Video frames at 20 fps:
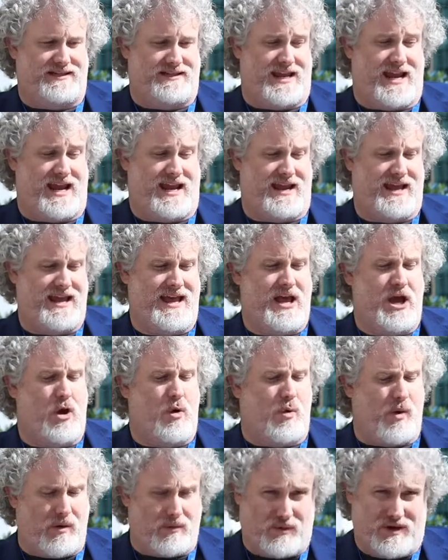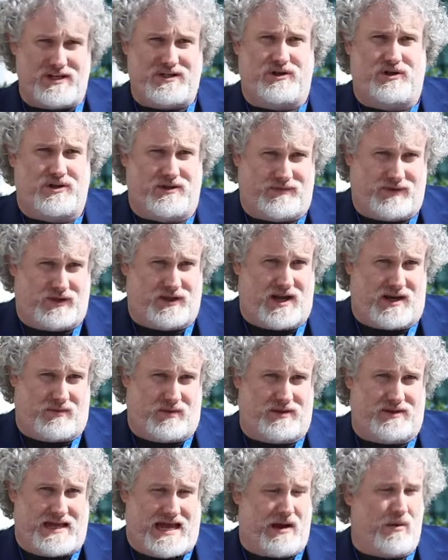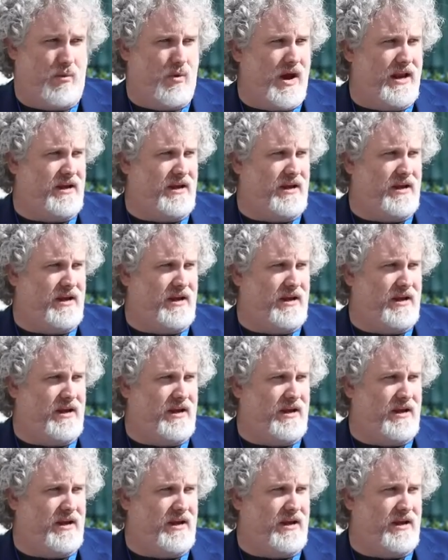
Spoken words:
say, what research have you done with that?